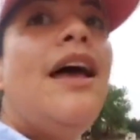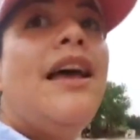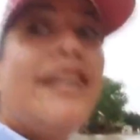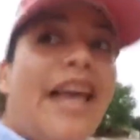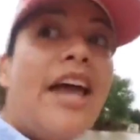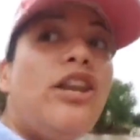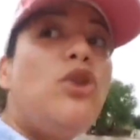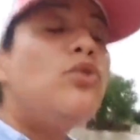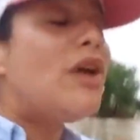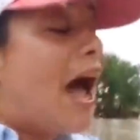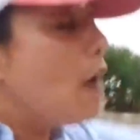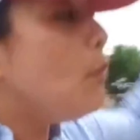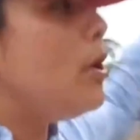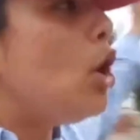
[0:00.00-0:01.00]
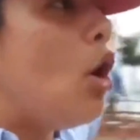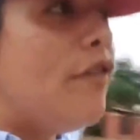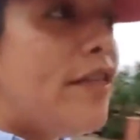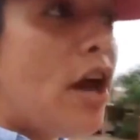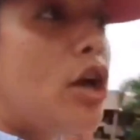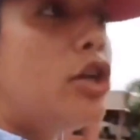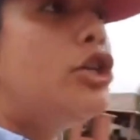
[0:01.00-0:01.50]
can you, I went over
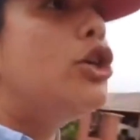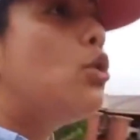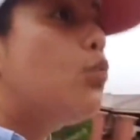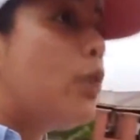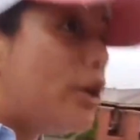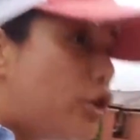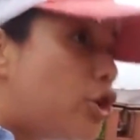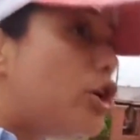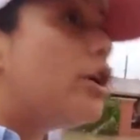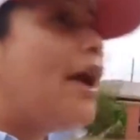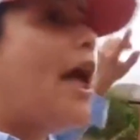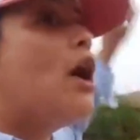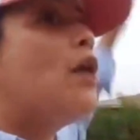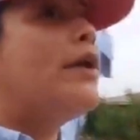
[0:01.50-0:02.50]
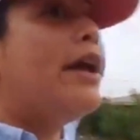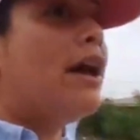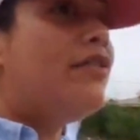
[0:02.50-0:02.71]
there to the richer area.